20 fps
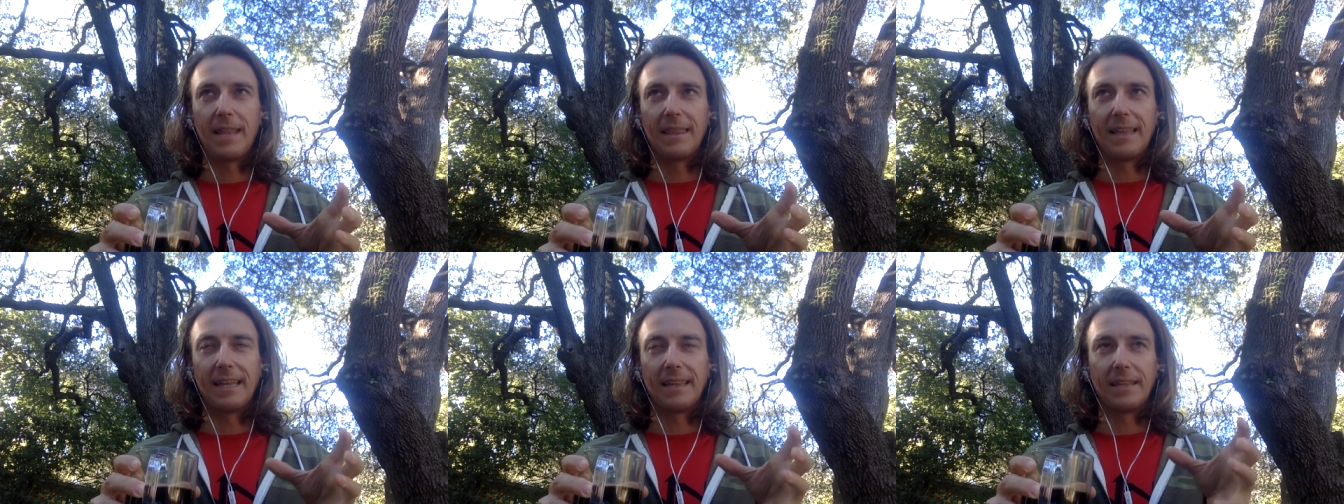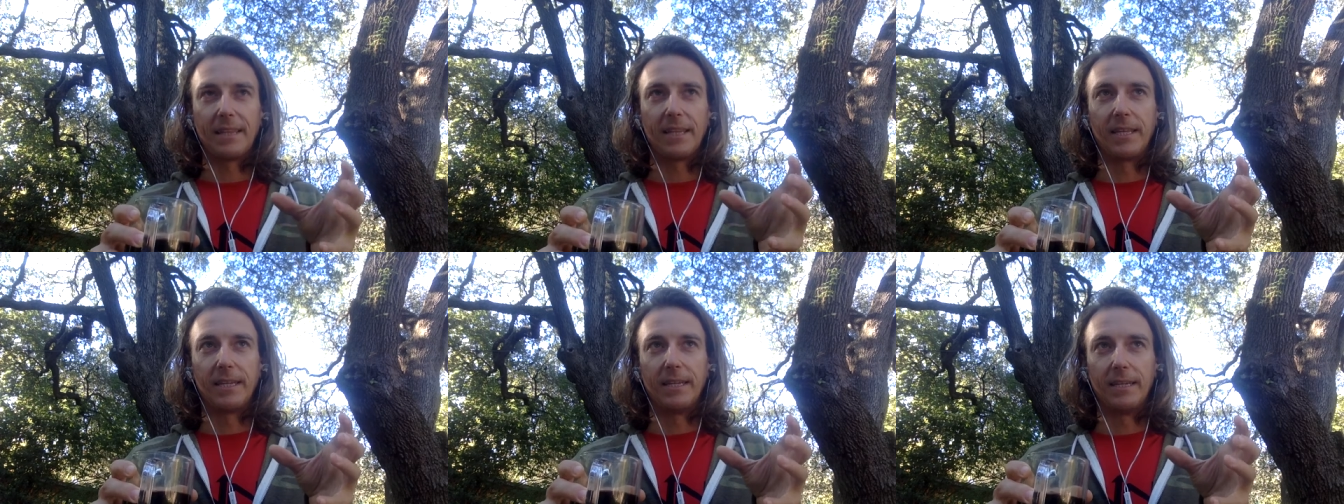that
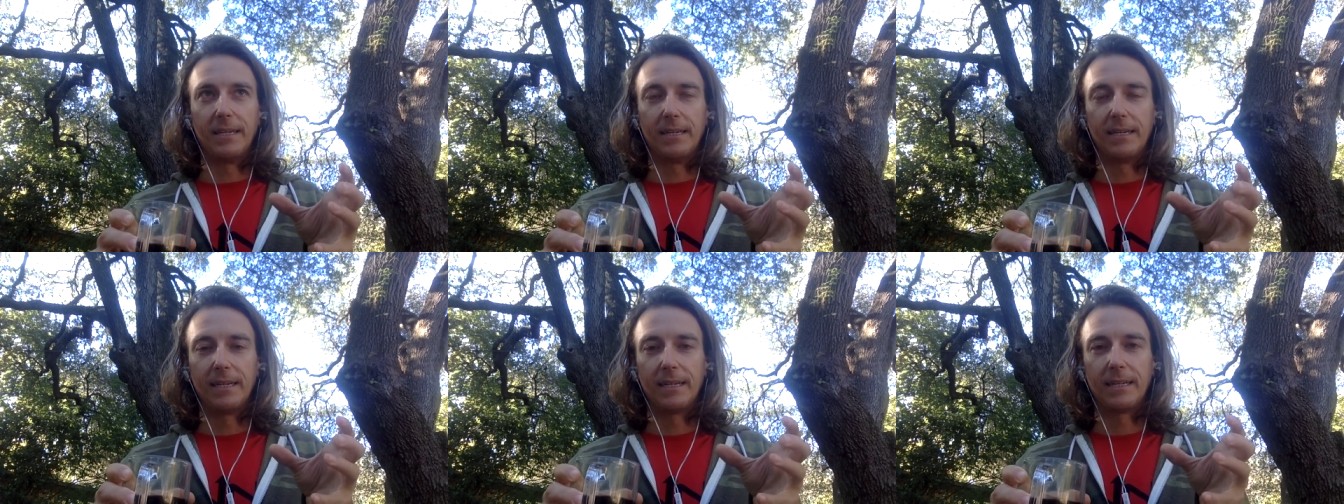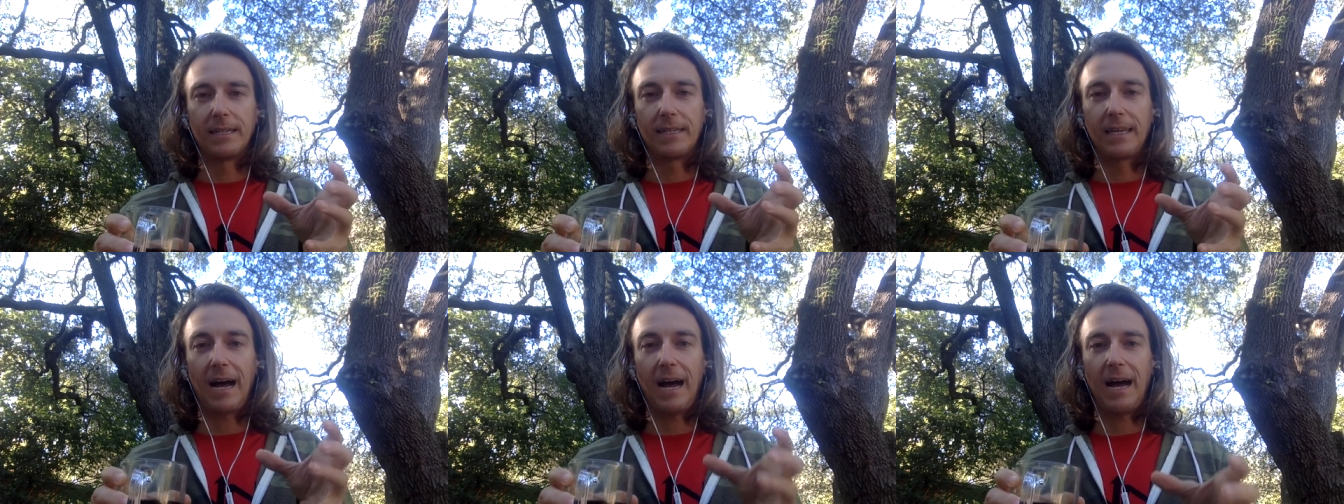the
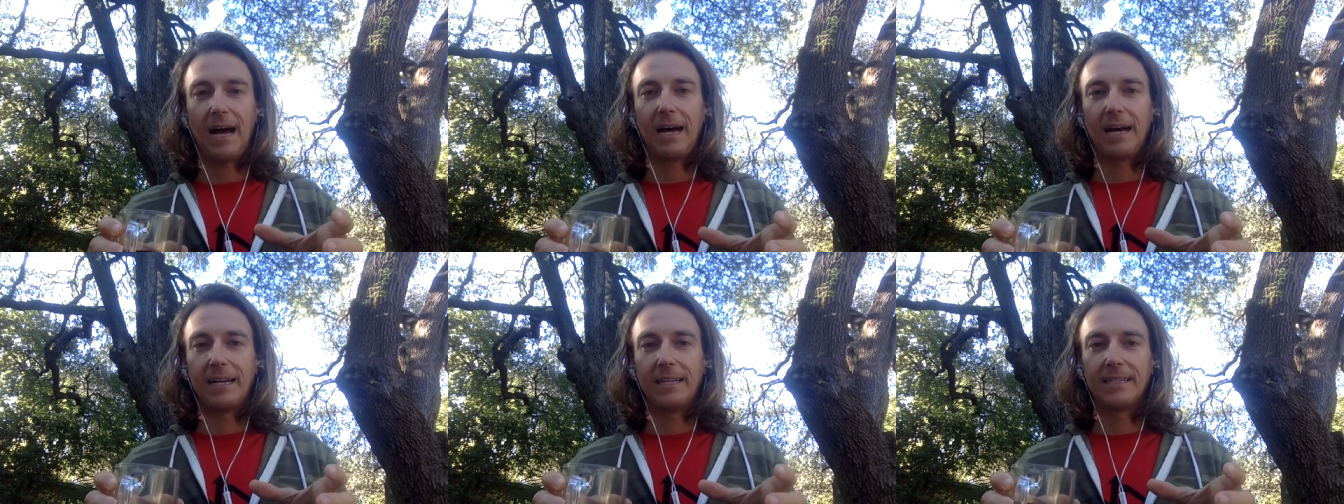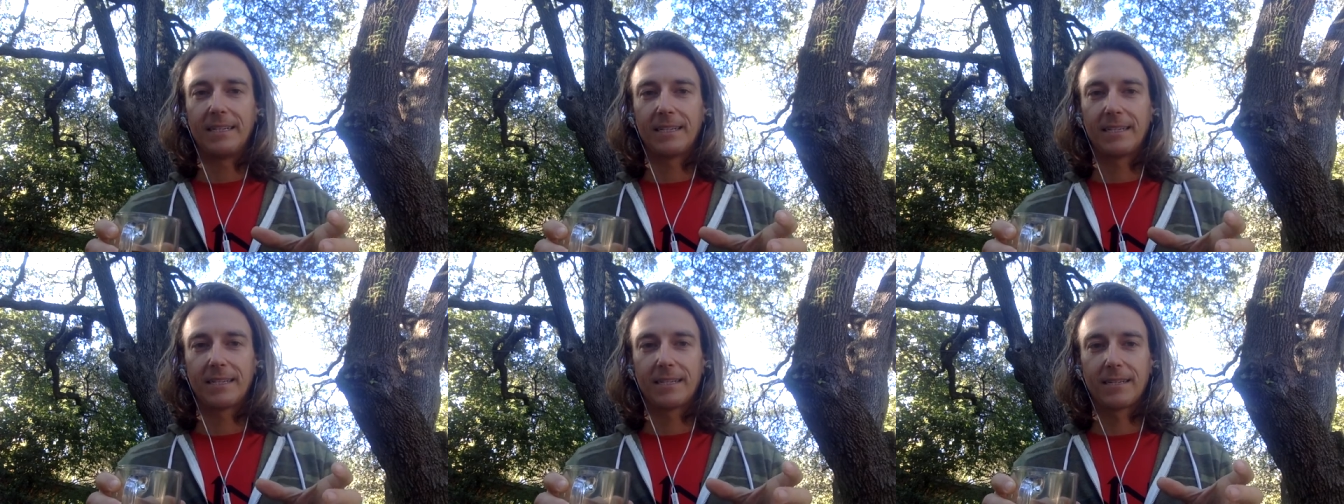
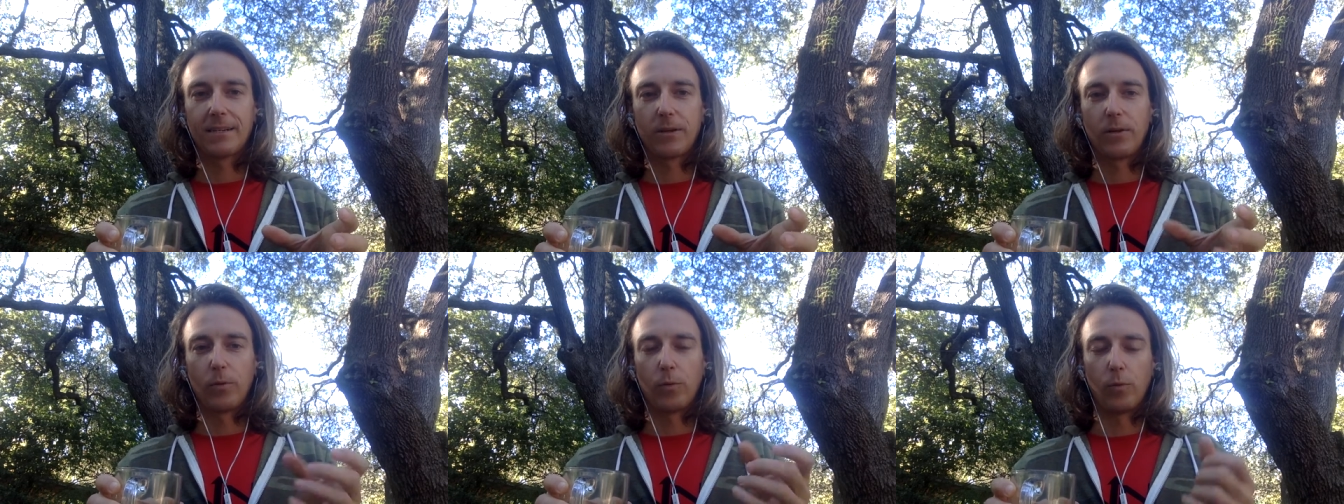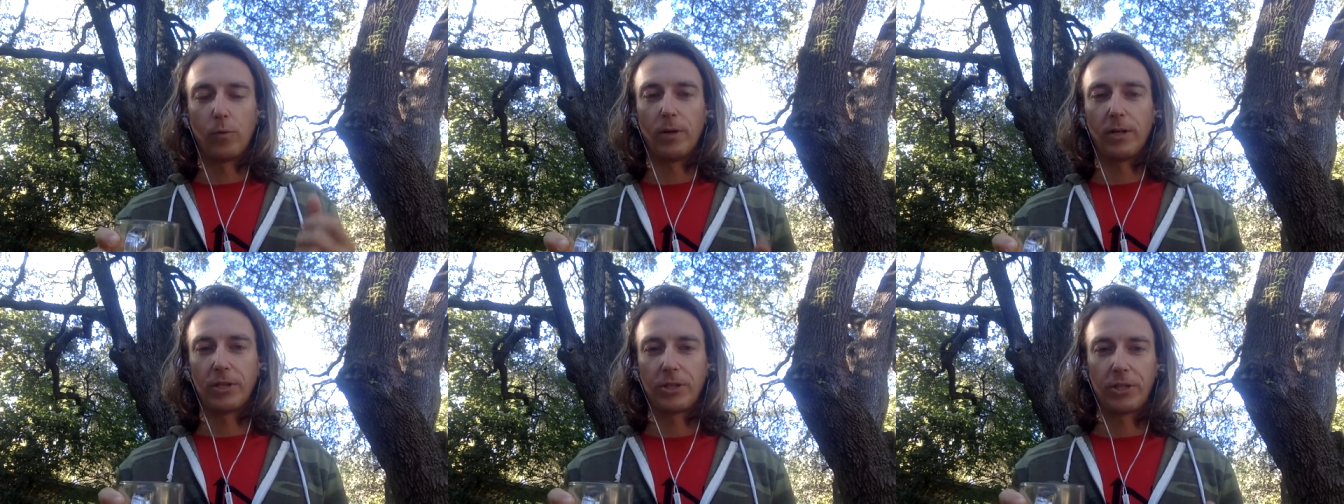tides,
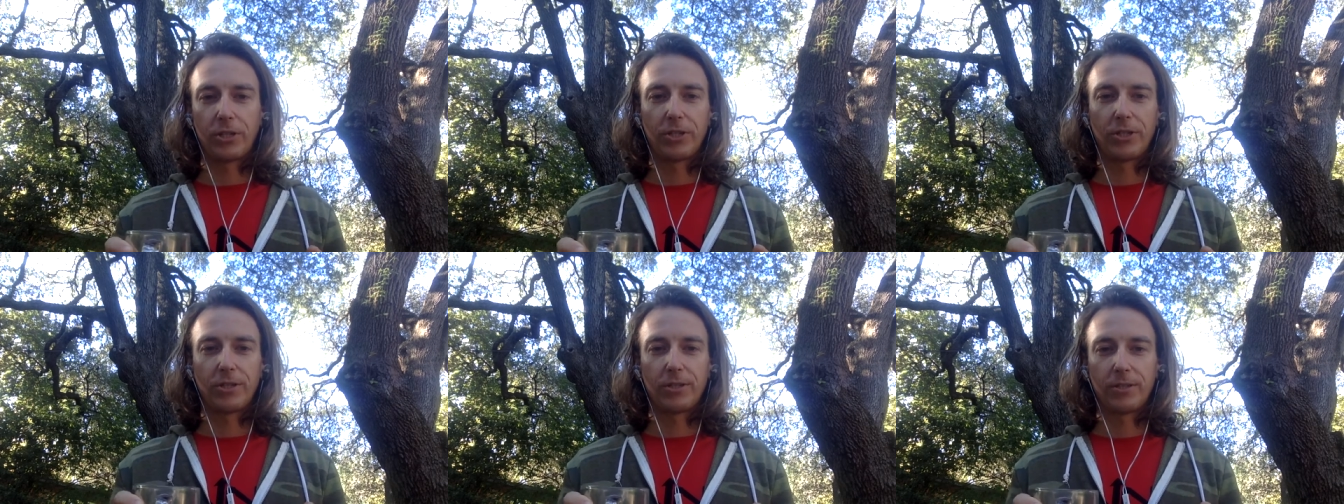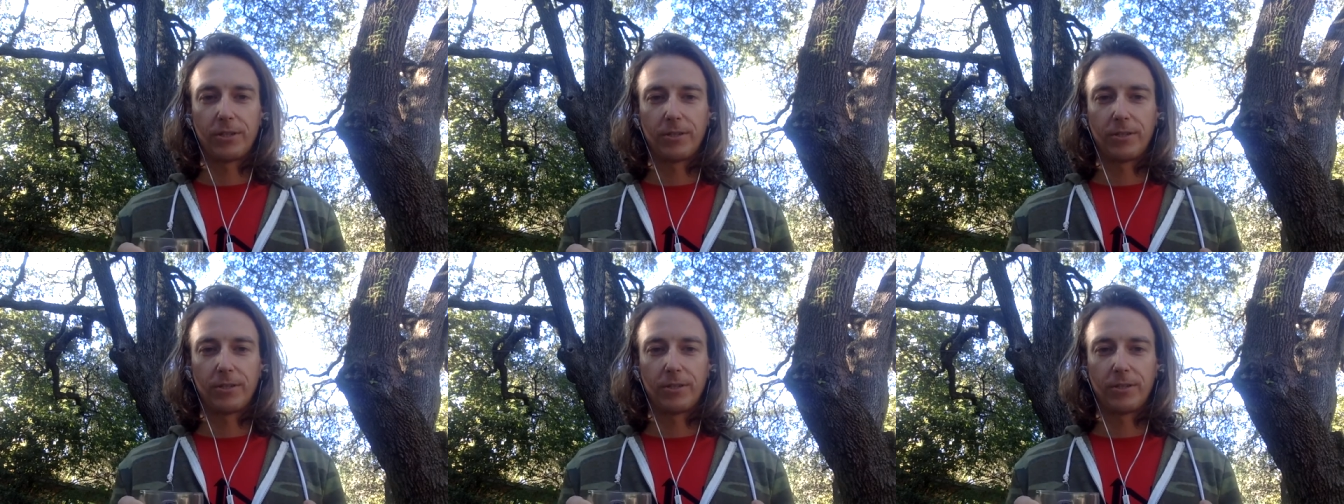which